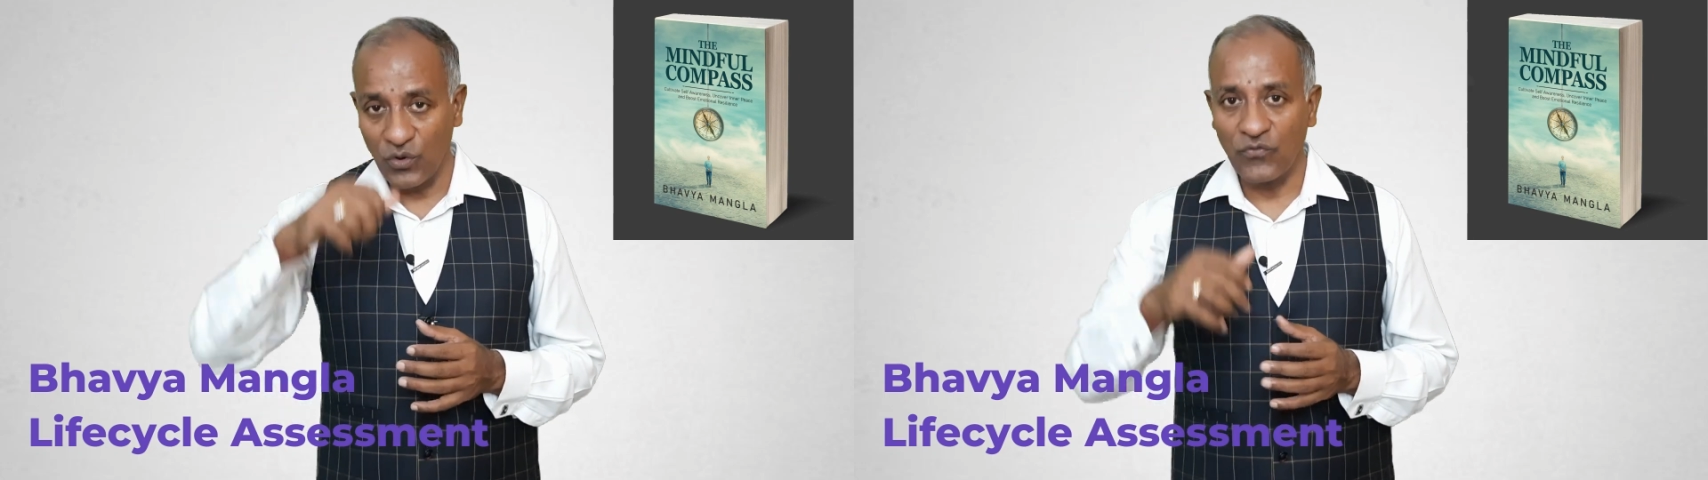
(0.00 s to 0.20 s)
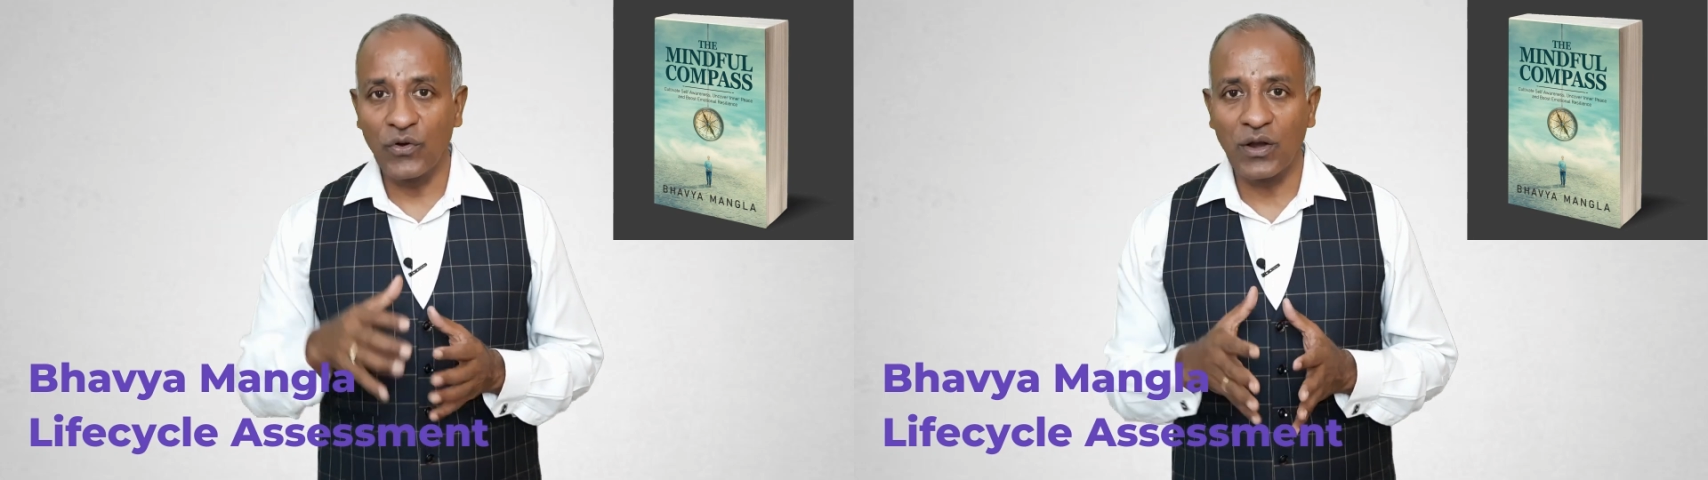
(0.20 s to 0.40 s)

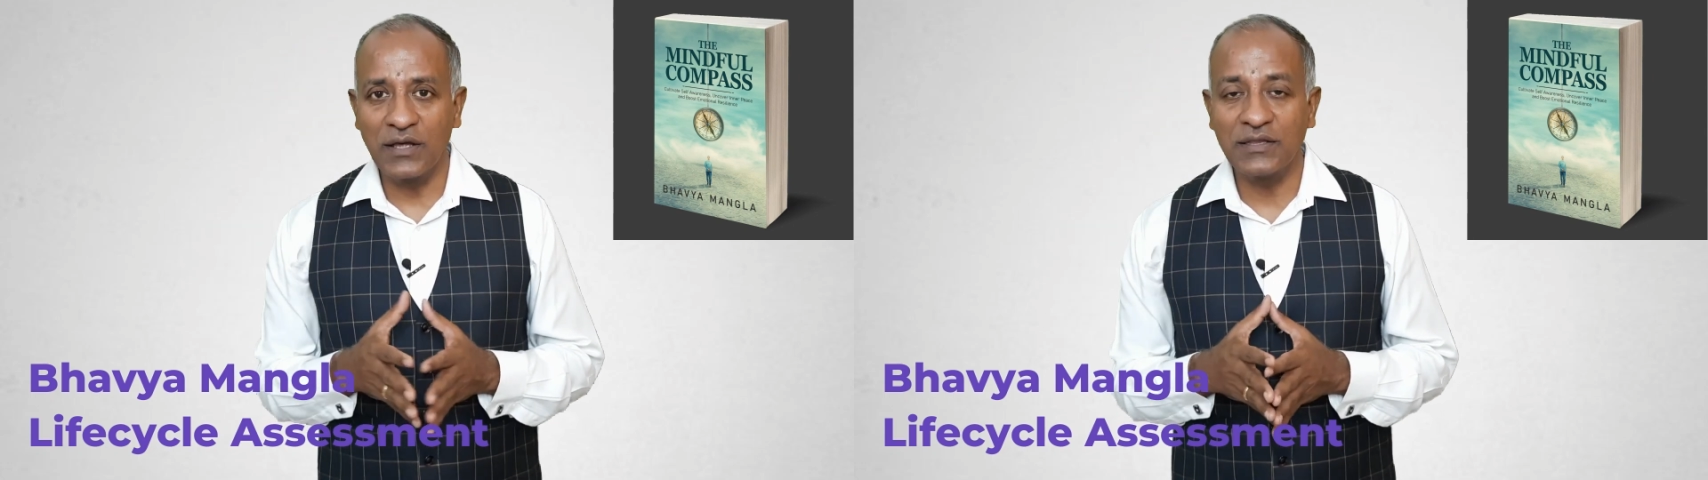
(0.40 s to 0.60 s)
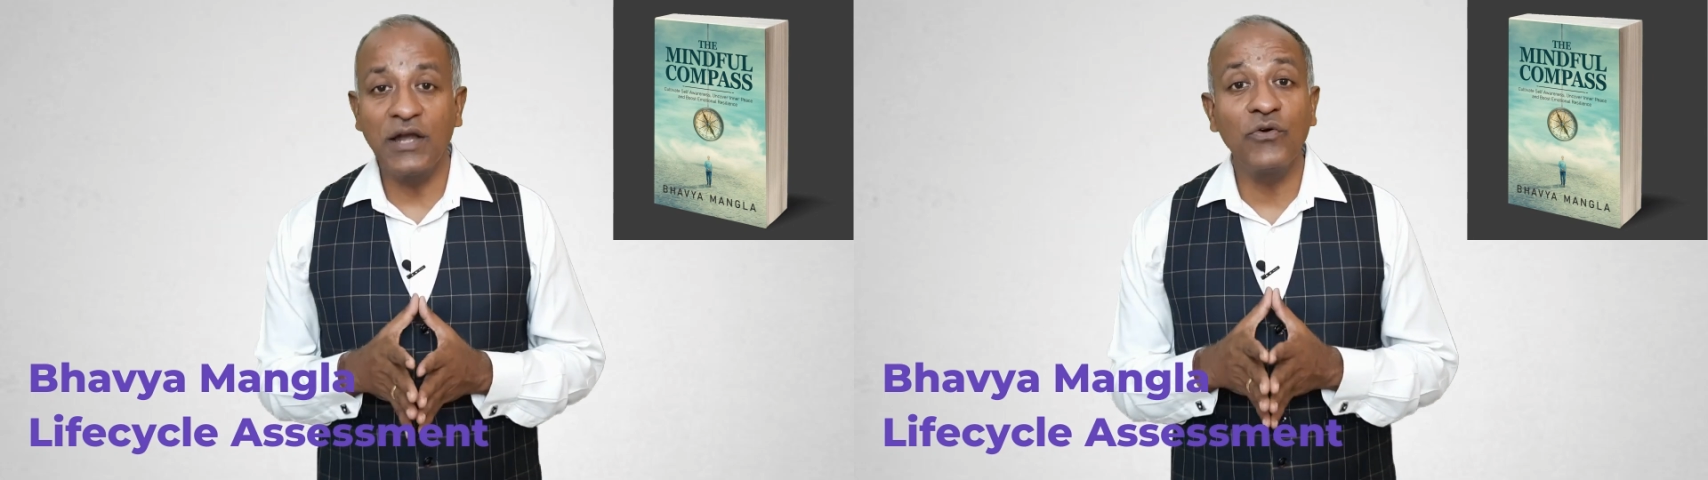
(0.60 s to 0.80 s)
If you
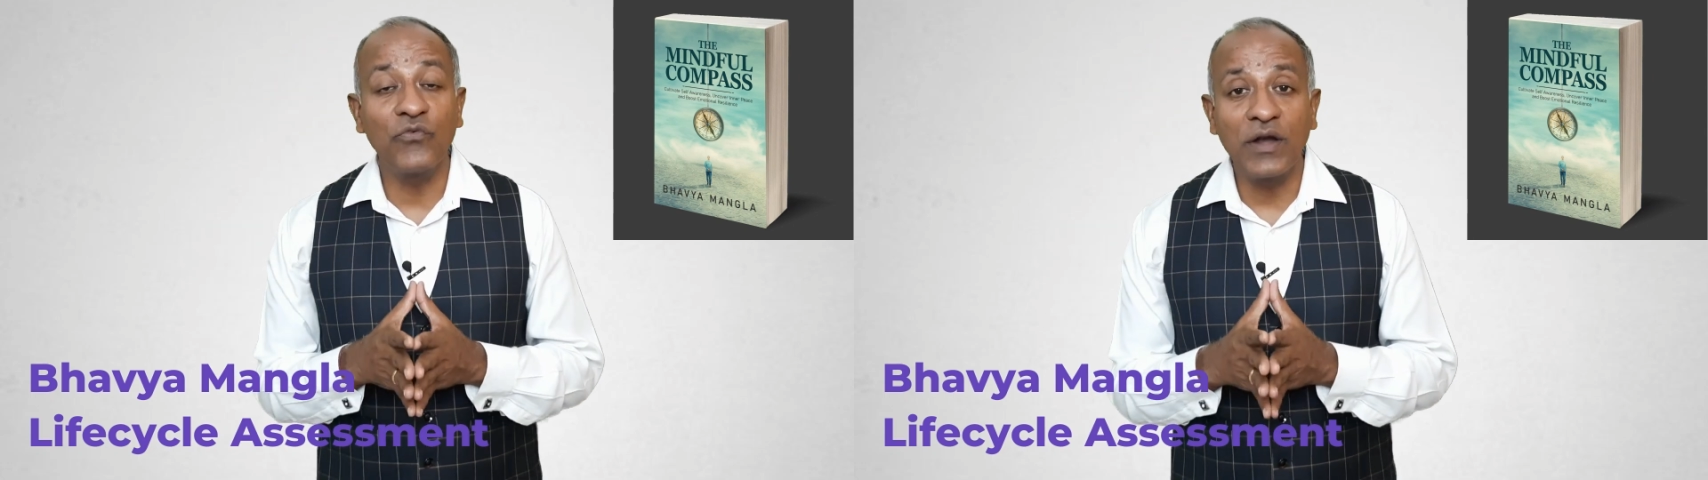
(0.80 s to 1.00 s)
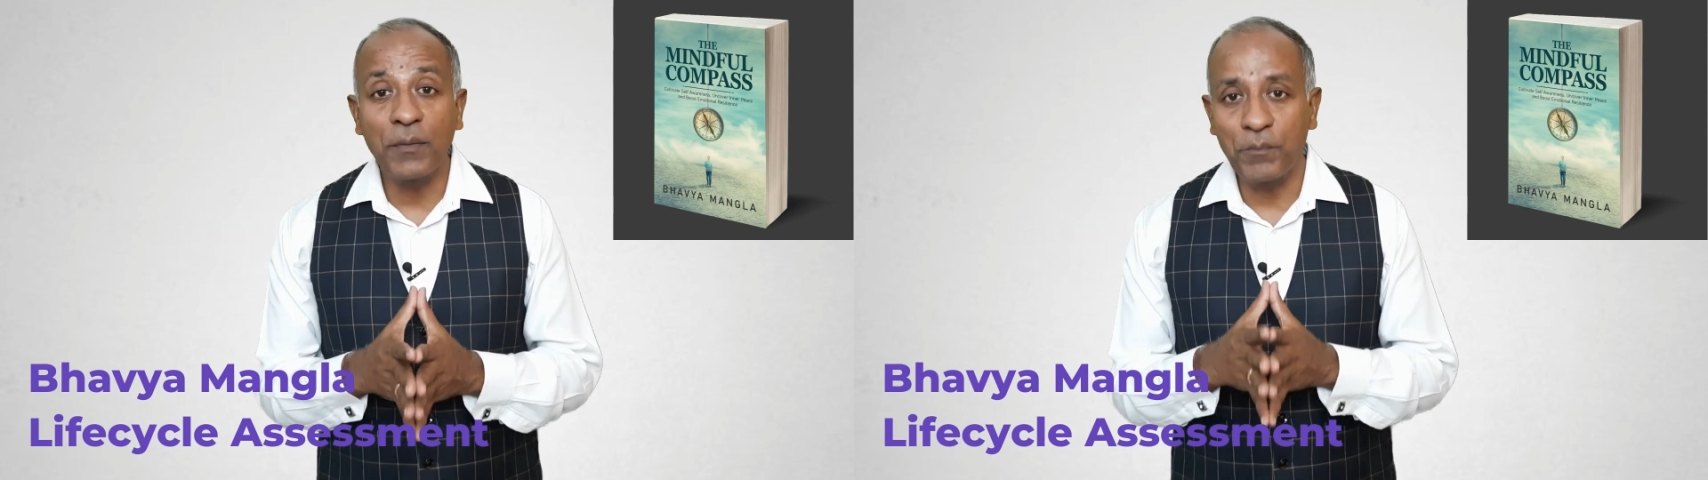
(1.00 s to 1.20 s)
click that, you'll
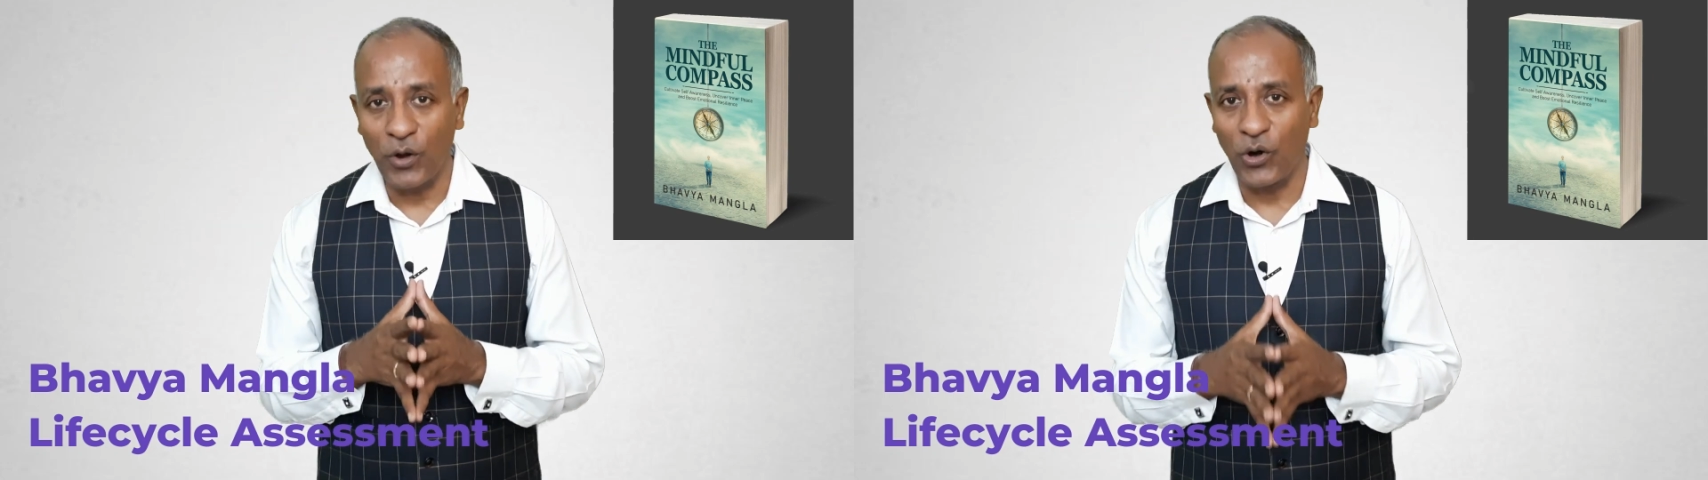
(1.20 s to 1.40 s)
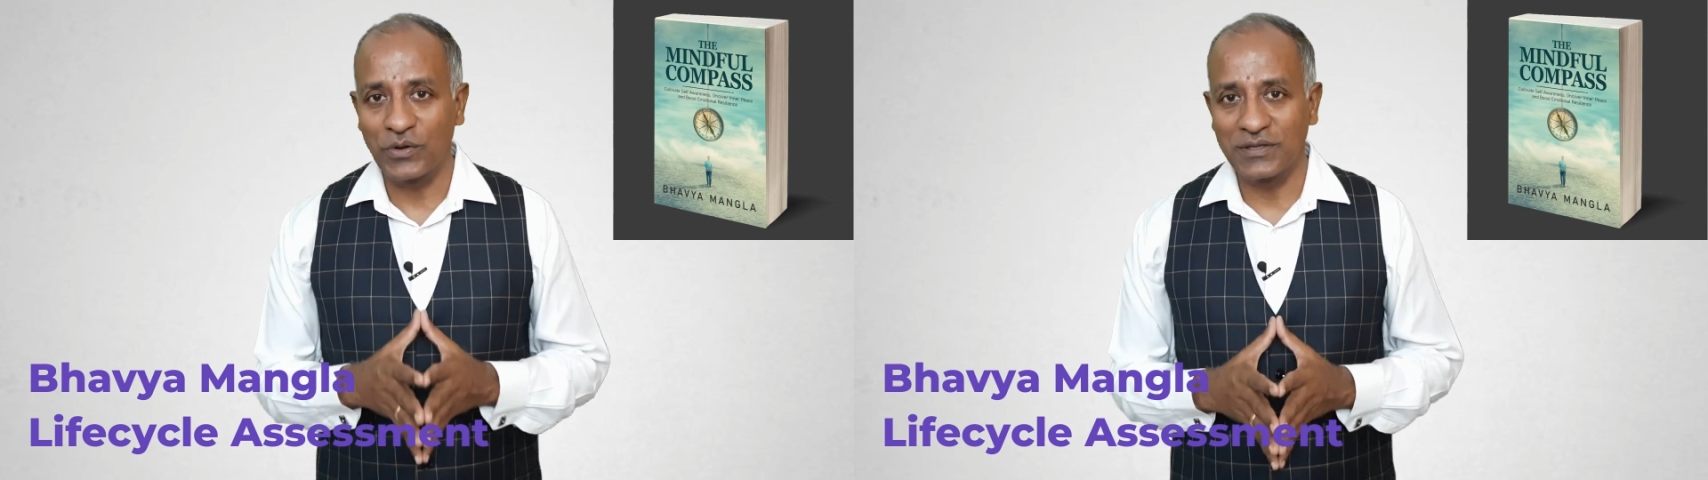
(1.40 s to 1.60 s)
find a
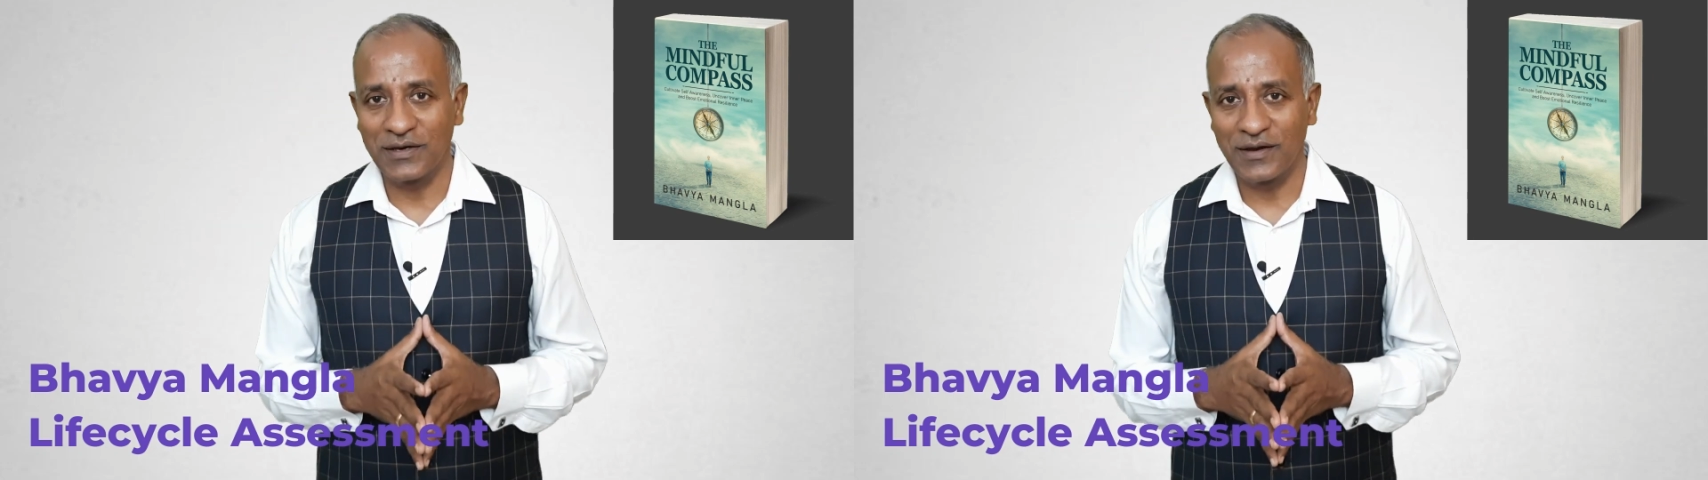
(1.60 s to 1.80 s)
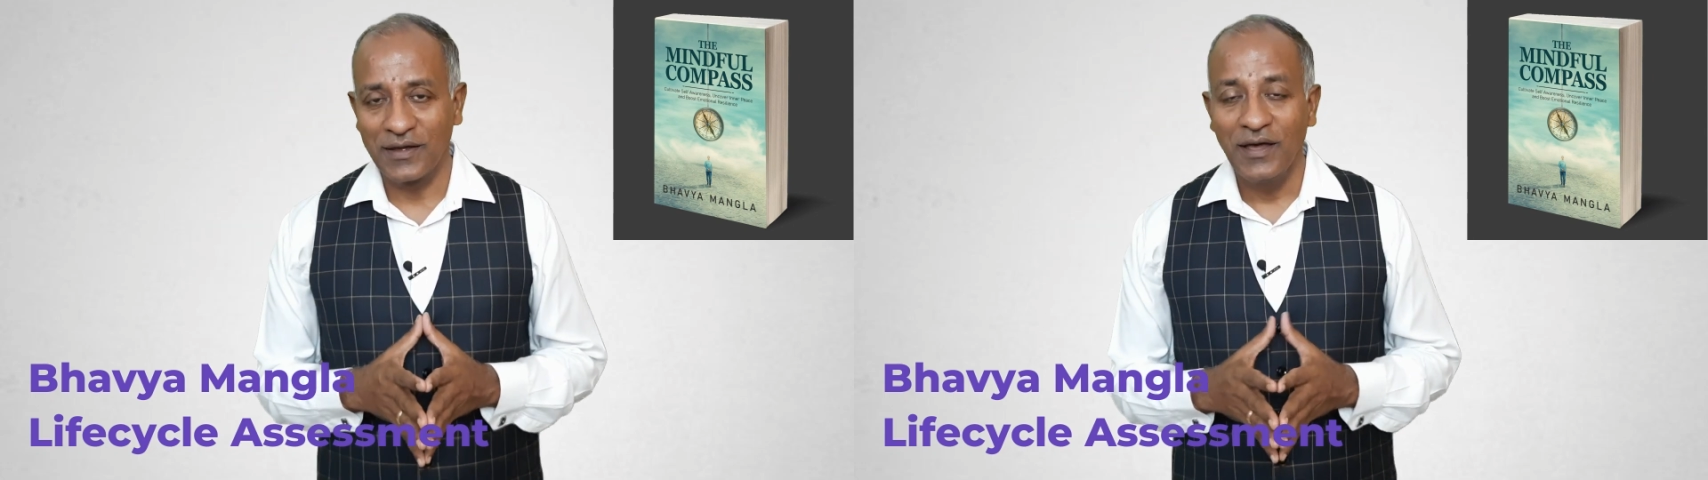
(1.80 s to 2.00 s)
blog there.